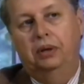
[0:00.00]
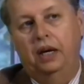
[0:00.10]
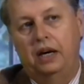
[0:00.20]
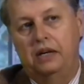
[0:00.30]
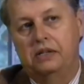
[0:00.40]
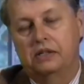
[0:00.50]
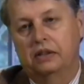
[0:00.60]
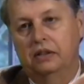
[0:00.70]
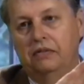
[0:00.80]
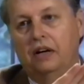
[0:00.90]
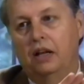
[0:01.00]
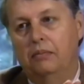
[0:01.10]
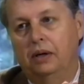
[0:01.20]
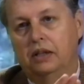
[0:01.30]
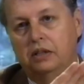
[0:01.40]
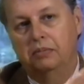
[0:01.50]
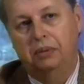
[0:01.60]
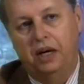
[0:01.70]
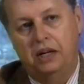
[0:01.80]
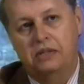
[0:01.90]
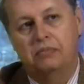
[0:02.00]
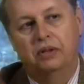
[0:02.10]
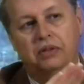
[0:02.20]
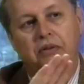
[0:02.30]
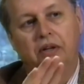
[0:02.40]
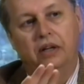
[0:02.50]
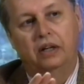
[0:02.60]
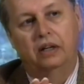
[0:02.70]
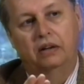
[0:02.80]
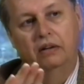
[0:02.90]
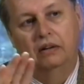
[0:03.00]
pace development, to pace maturity,